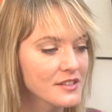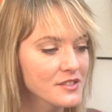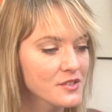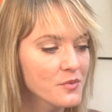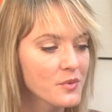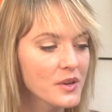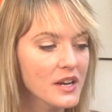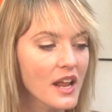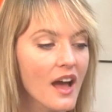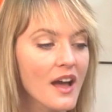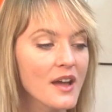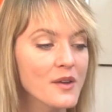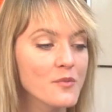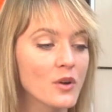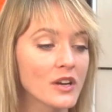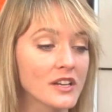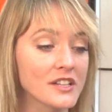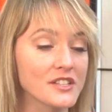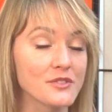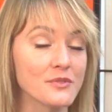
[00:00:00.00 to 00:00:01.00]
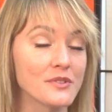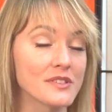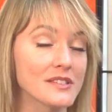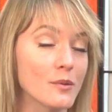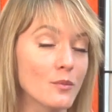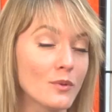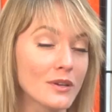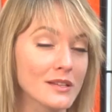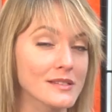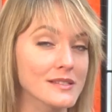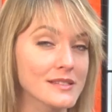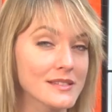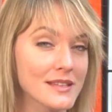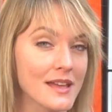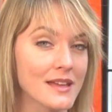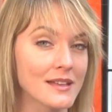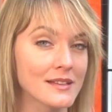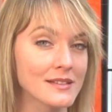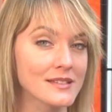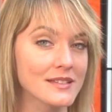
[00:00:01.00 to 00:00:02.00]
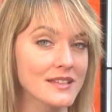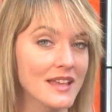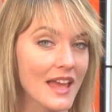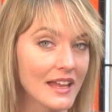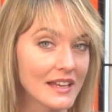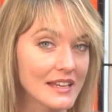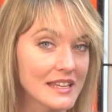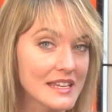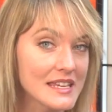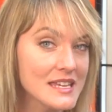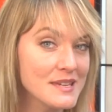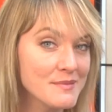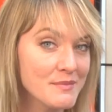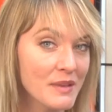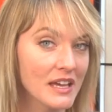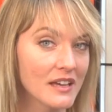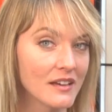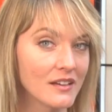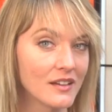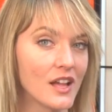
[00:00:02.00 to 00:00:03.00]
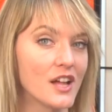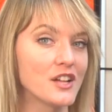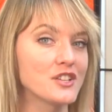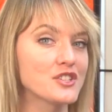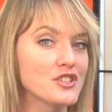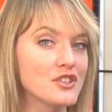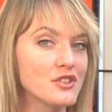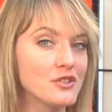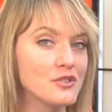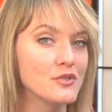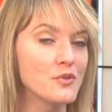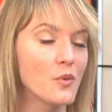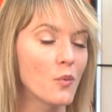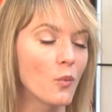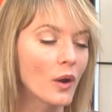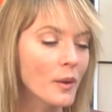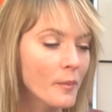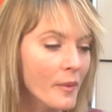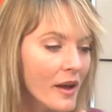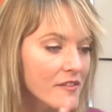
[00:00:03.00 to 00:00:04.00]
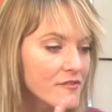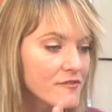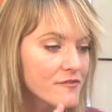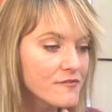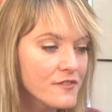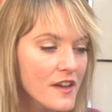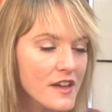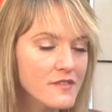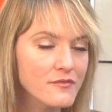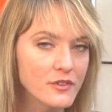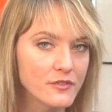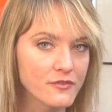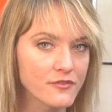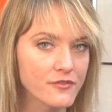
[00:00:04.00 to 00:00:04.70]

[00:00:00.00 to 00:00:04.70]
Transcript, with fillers: So what I want to do is I want to send an email to one of my favorite